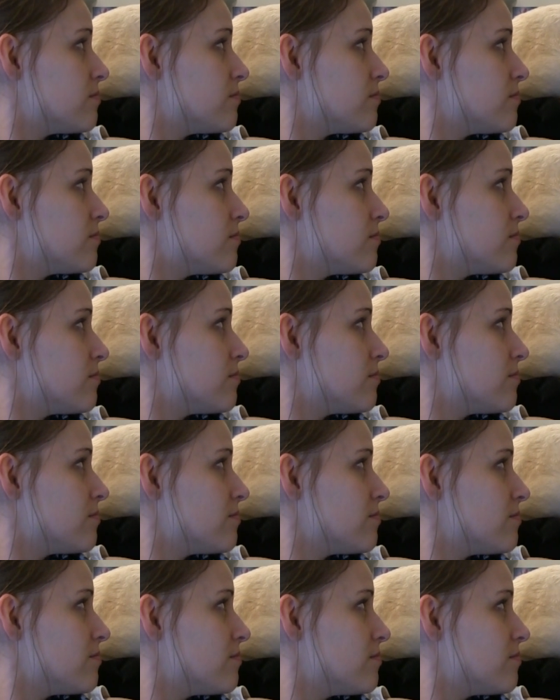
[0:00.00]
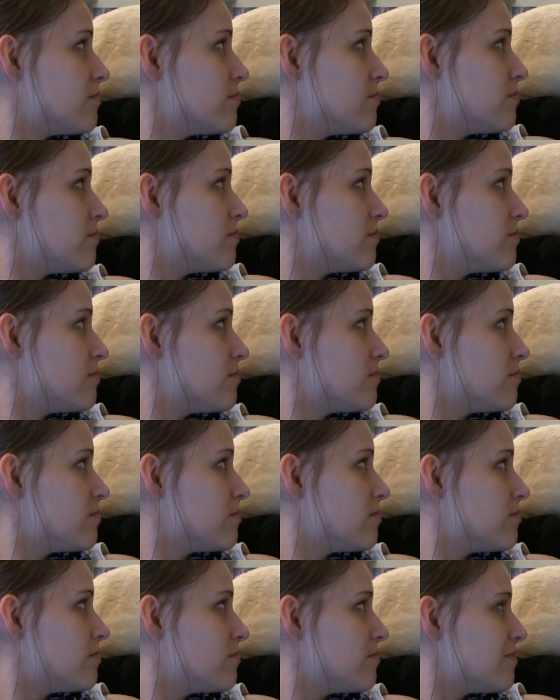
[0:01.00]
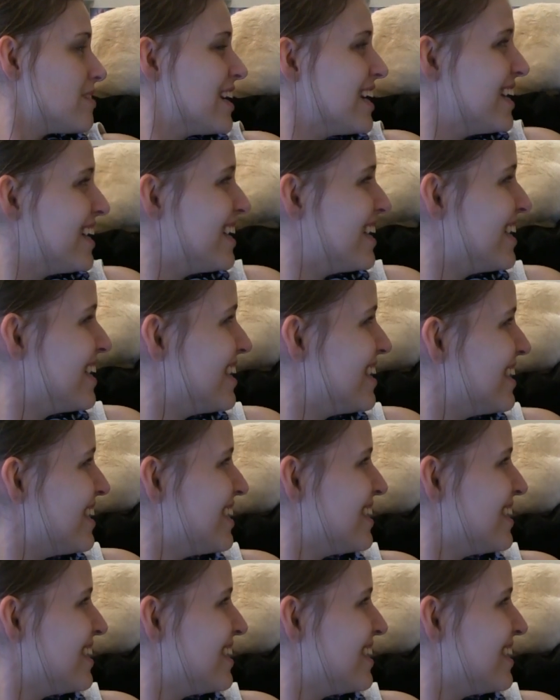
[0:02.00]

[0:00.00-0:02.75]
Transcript: No one is speaking in this clip.